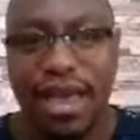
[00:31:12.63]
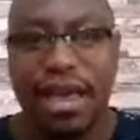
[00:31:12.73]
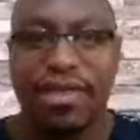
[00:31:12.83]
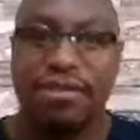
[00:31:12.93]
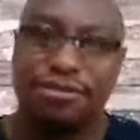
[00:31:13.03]

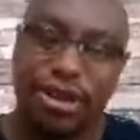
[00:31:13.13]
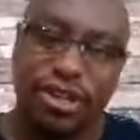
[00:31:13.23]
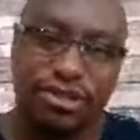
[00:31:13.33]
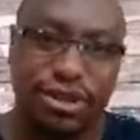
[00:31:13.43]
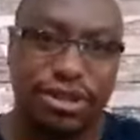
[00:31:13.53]
the
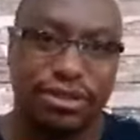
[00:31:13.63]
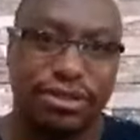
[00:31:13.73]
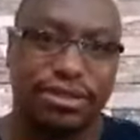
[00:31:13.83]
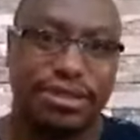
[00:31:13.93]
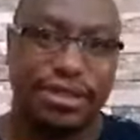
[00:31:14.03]
frustration
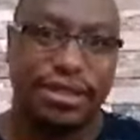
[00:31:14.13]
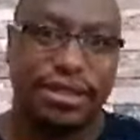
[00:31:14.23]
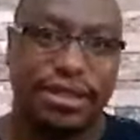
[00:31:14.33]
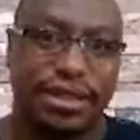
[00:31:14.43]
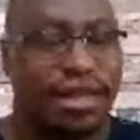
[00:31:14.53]

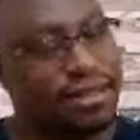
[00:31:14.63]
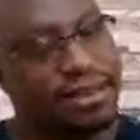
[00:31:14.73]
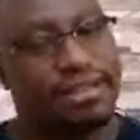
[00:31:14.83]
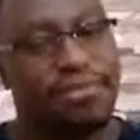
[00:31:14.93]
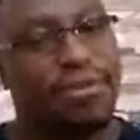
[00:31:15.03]
and the
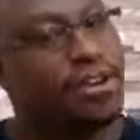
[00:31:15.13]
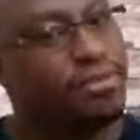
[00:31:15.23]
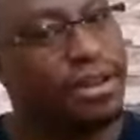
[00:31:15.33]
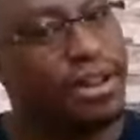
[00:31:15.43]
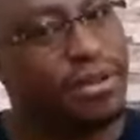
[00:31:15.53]

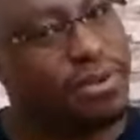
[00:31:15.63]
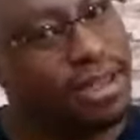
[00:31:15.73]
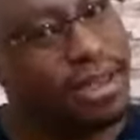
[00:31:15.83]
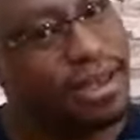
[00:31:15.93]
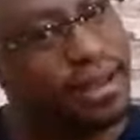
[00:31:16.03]
disappointment that we
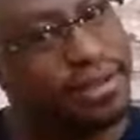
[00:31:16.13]
had.